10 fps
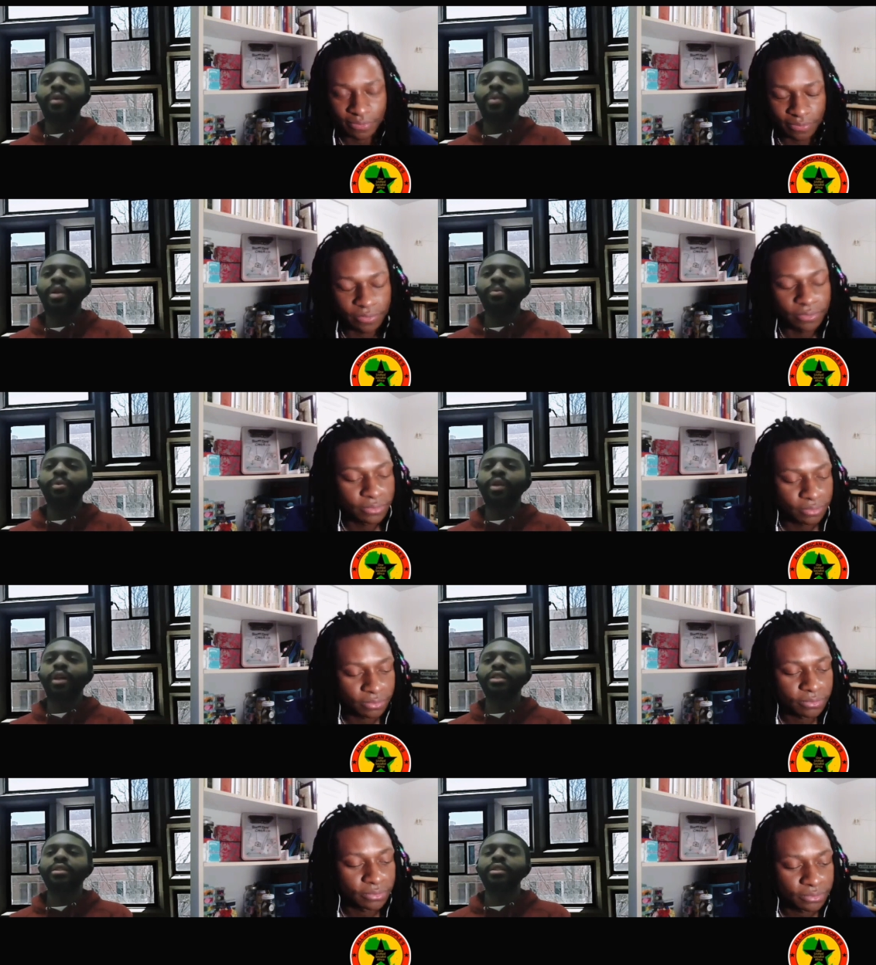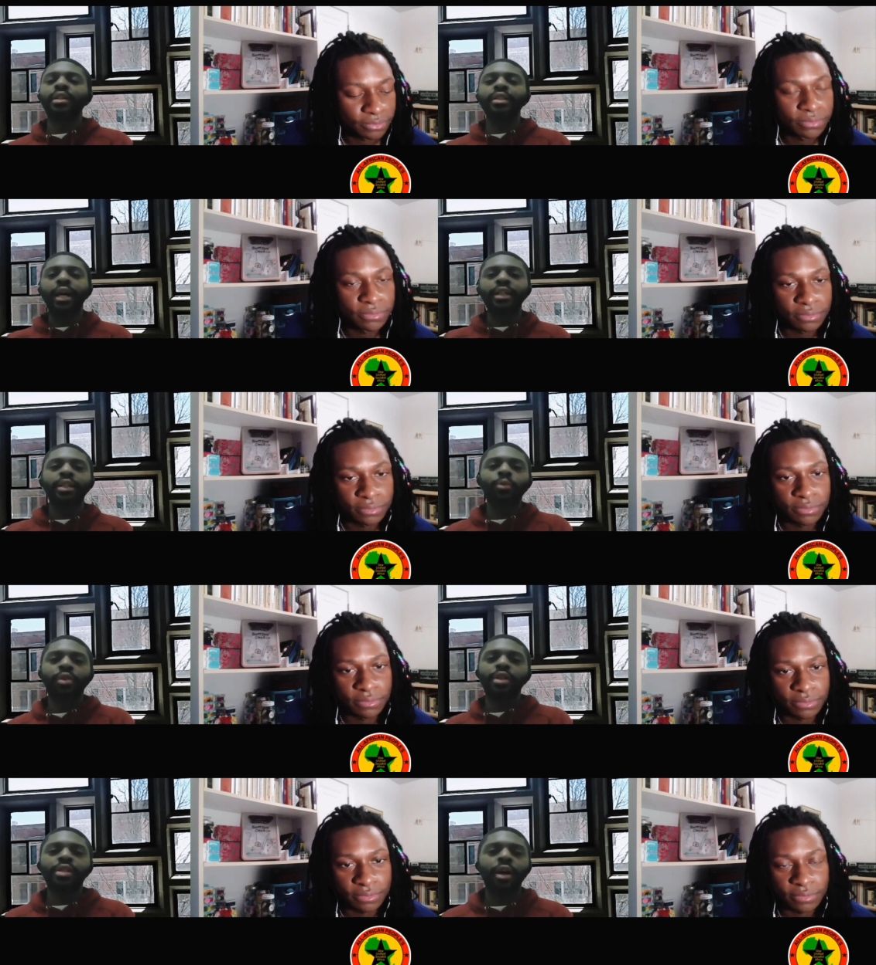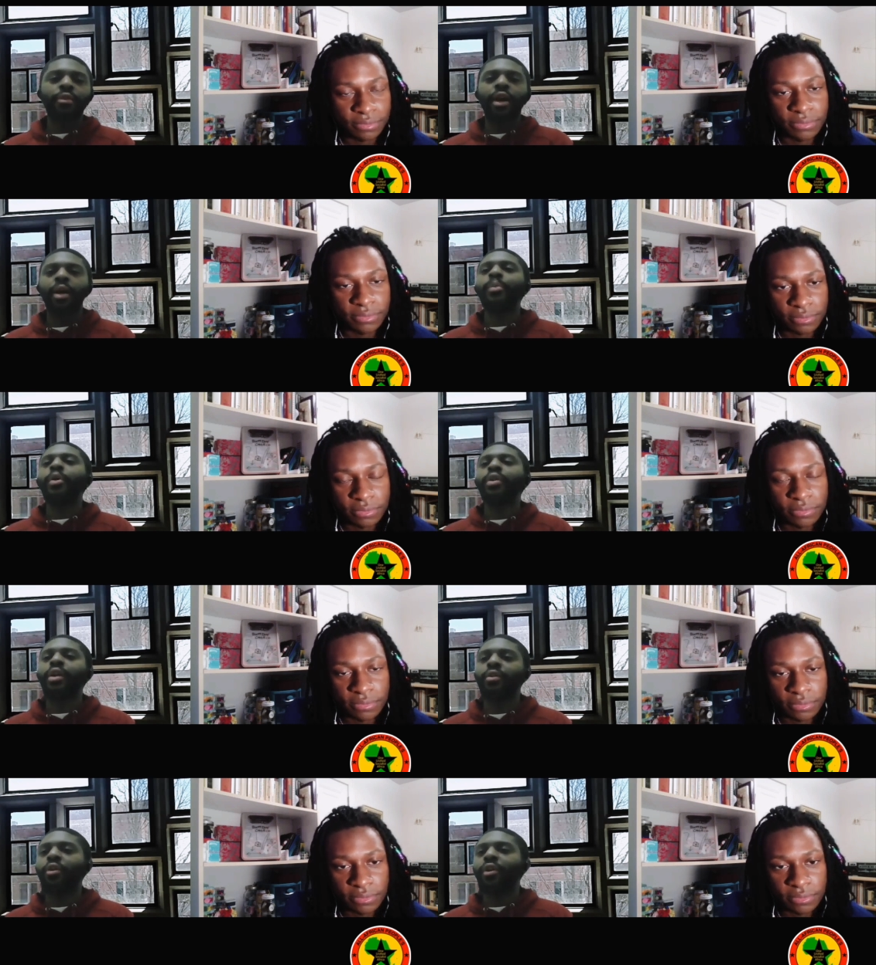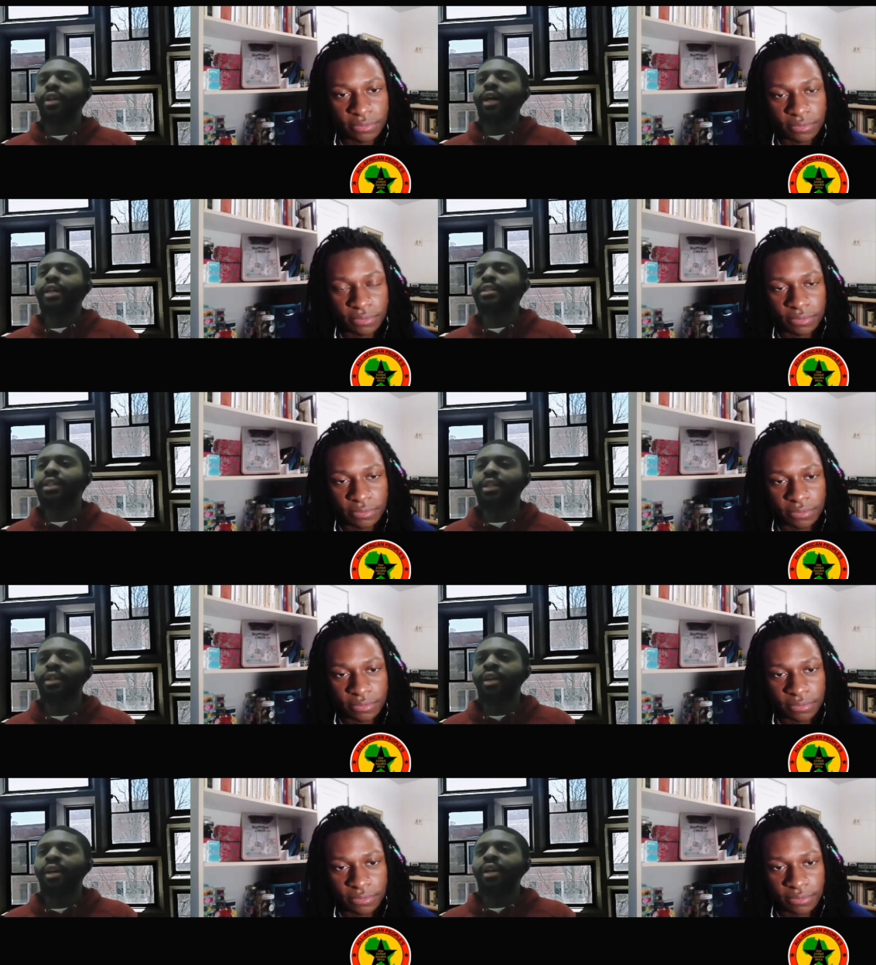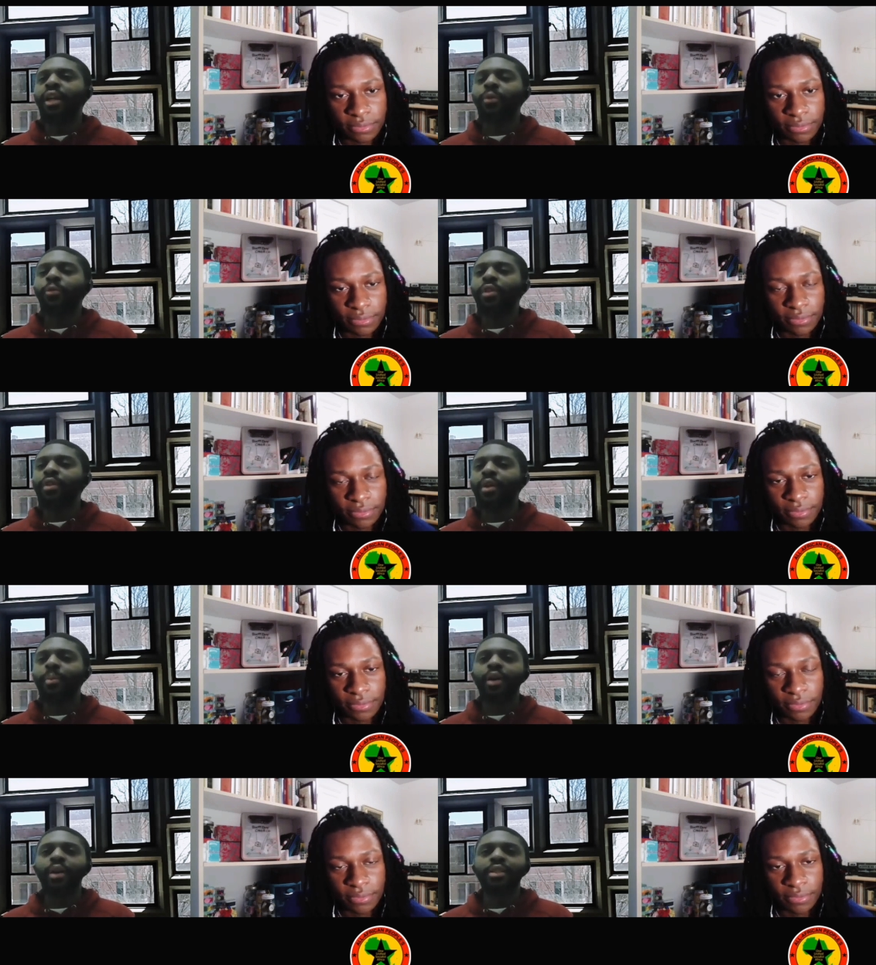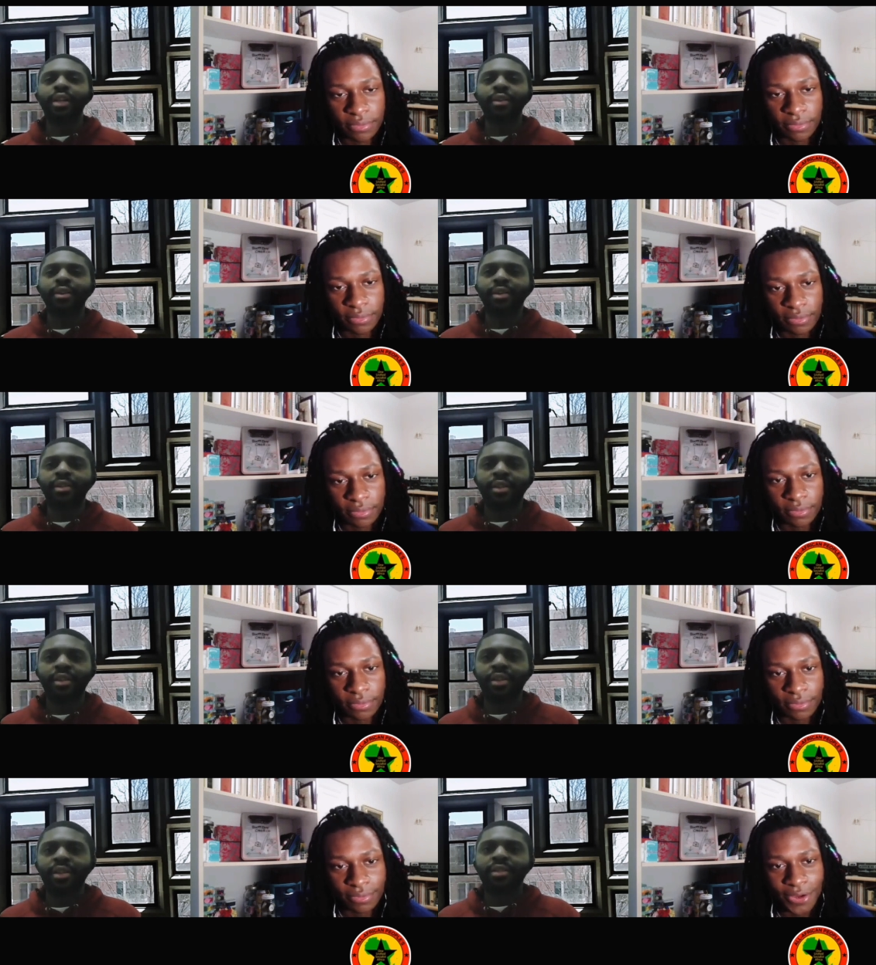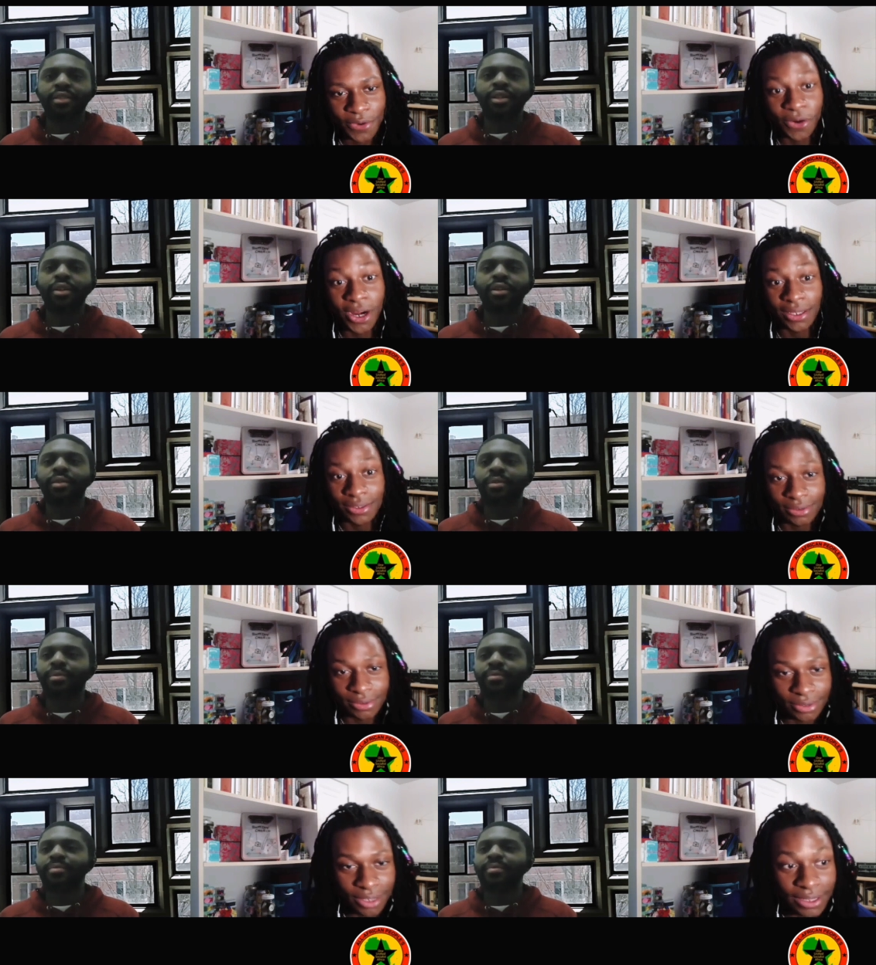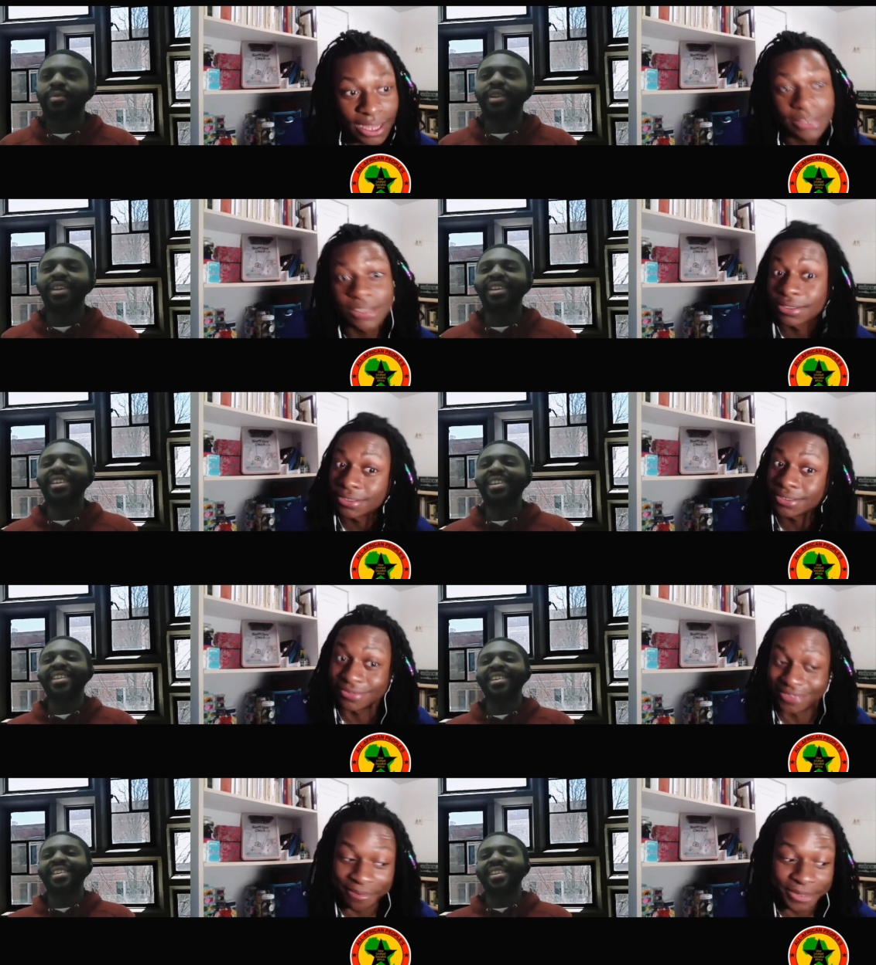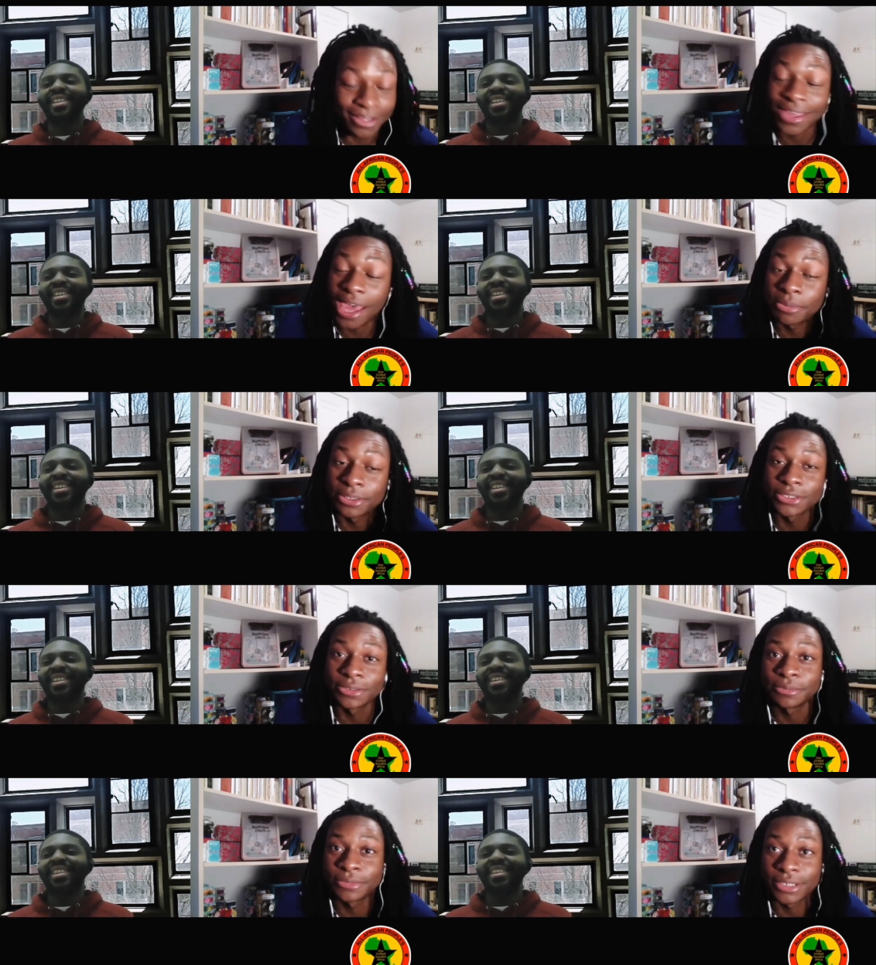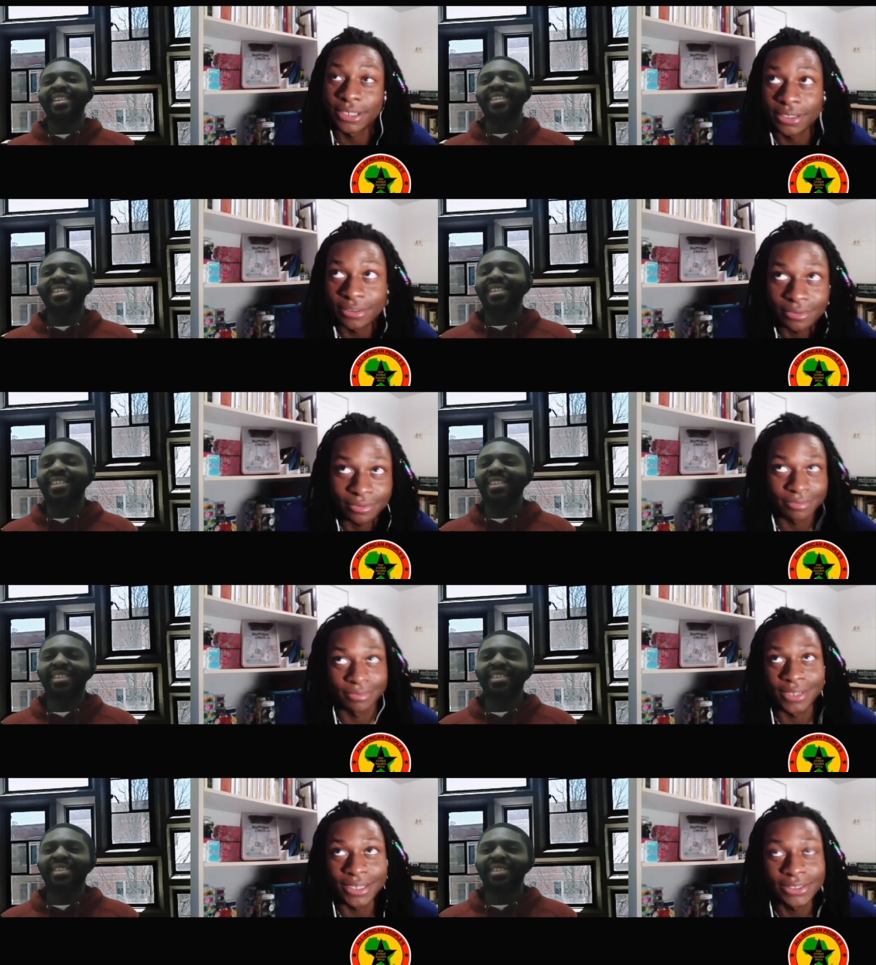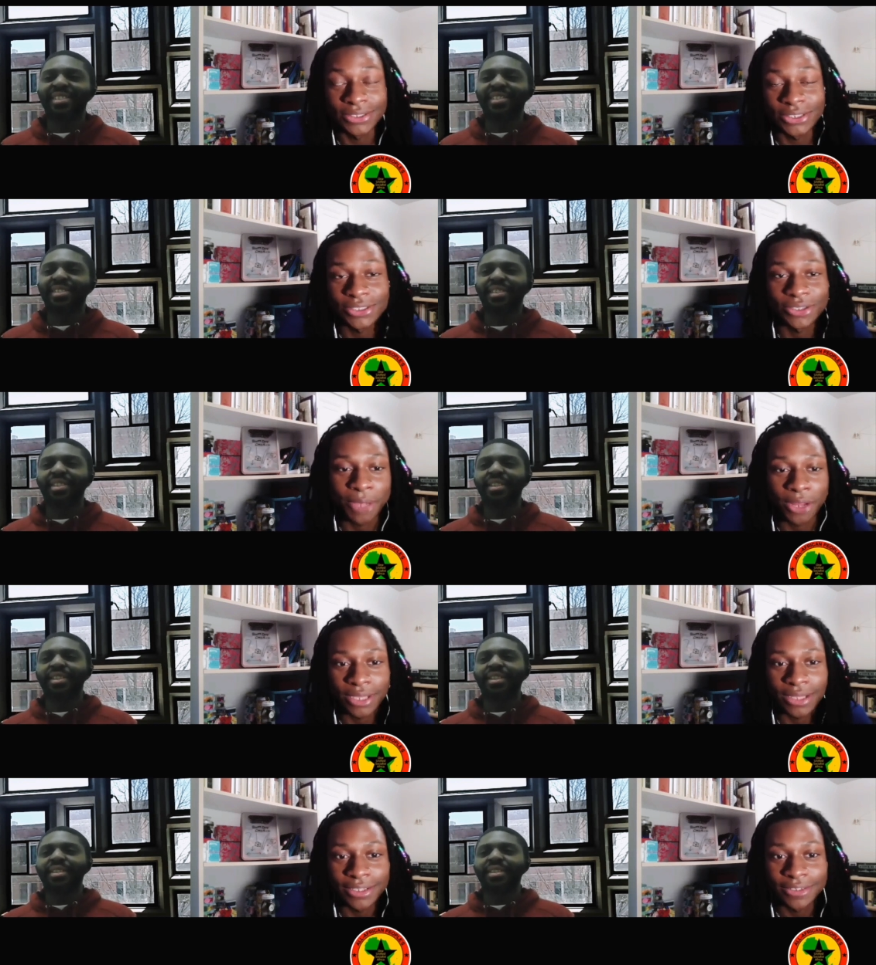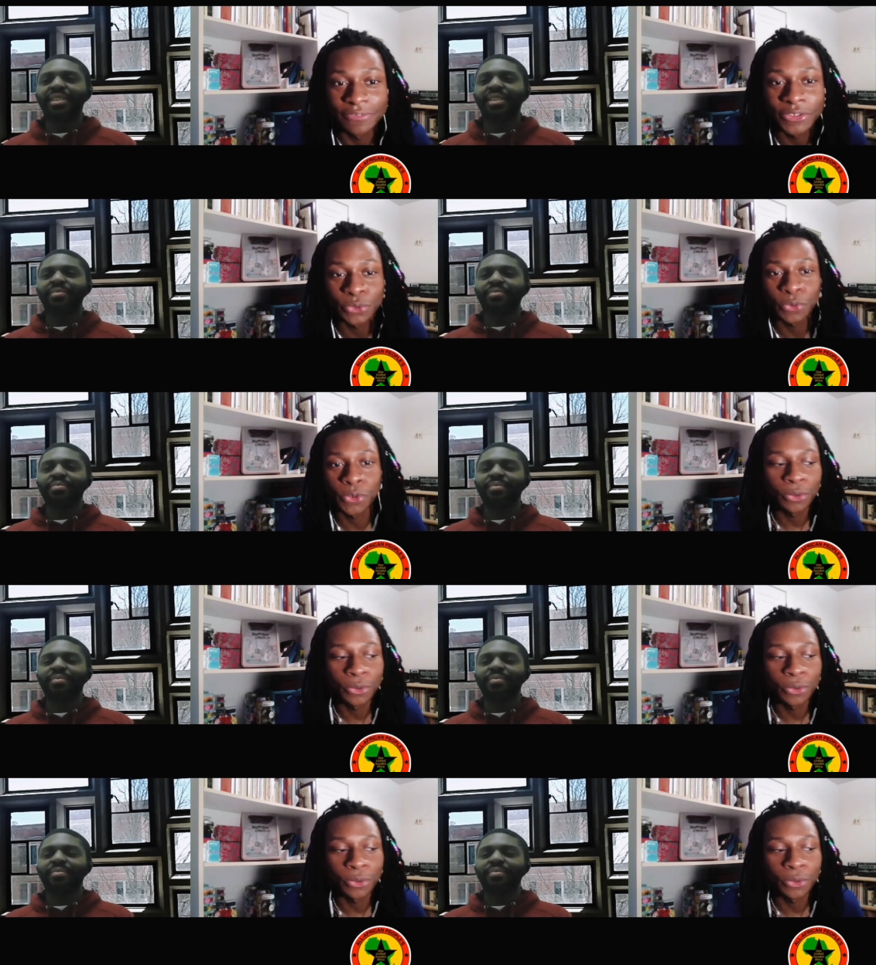Speaker 1: mm-hmm. people like connecting with each other and building and organizing like with and among each other
Speaker 2: right and that's this i mean and capitalism again it's just about that individual